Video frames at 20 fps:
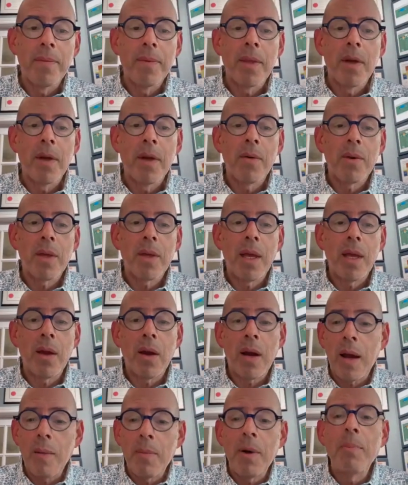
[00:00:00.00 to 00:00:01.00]
Okay,
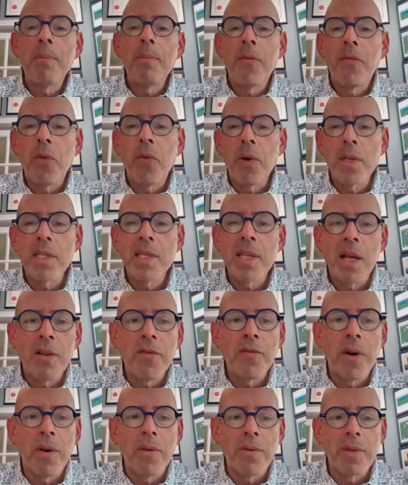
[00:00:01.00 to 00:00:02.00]
how about before cell
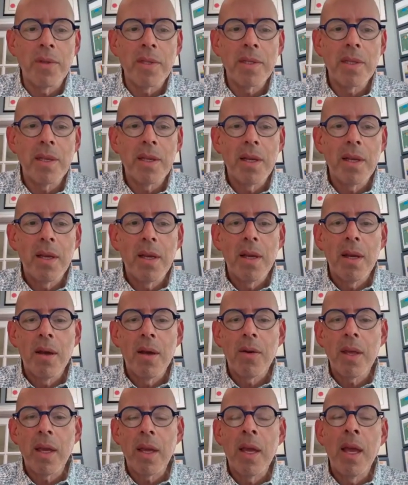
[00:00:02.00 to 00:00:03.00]
phones?
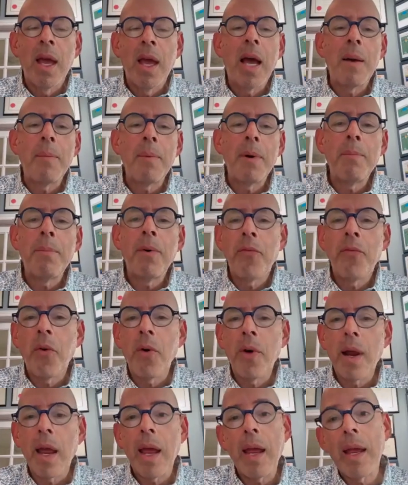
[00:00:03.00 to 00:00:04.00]
Okay, how about
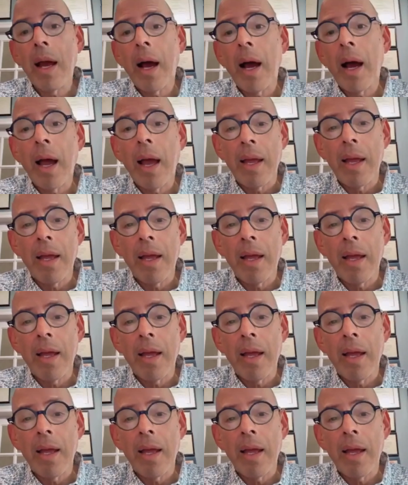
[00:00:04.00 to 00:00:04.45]
before AI?